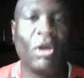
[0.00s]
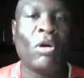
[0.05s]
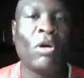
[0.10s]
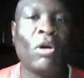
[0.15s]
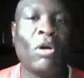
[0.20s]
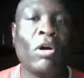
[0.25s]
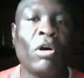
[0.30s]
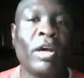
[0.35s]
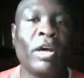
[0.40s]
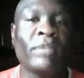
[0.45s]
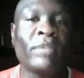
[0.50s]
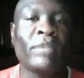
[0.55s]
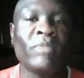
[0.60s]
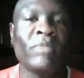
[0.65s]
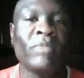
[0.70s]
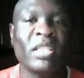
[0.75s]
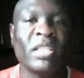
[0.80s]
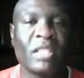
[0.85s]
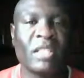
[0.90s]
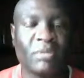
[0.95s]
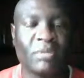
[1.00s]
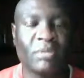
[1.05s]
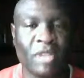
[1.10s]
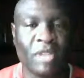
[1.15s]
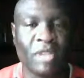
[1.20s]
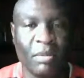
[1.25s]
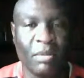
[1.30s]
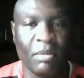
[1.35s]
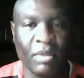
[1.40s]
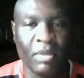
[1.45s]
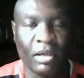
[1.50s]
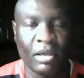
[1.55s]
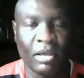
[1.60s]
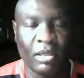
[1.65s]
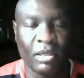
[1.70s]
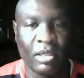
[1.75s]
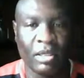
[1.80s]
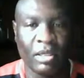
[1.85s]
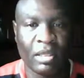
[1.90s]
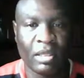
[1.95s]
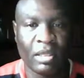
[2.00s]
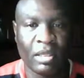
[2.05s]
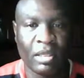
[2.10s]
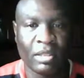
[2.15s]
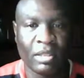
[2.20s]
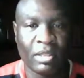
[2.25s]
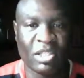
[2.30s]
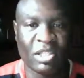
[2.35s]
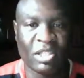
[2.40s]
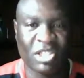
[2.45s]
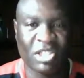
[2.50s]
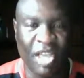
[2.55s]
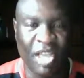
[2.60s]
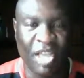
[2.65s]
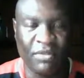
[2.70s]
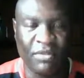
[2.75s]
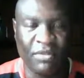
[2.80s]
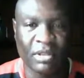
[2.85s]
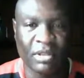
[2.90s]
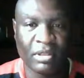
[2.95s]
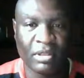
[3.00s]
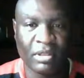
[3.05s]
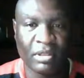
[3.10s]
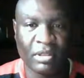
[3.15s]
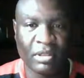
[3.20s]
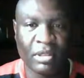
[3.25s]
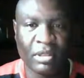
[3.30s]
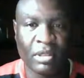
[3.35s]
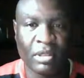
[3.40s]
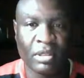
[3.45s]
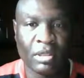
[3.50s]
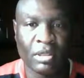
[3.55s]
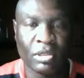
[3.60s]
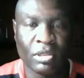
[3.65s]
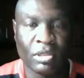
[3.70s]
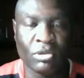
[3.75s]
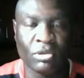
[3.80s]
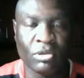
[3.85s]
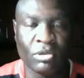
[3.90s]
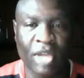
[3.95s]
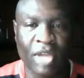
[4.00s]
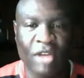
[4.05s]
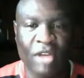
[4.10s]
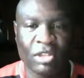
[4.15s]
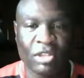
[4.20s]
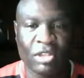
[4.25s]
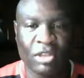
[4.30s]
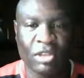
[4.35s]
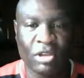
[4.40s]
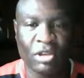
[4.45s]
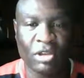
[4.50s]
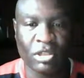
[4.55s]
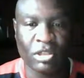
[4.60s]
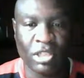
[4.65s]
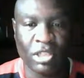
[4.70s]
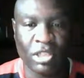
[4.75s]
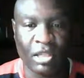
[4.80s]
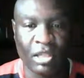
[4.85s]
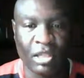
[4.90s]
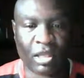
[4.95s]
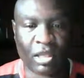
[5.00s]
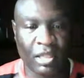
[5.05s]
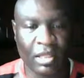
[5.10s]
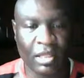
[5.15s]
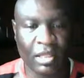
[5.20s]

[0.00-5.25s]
on September the 7th, 2013.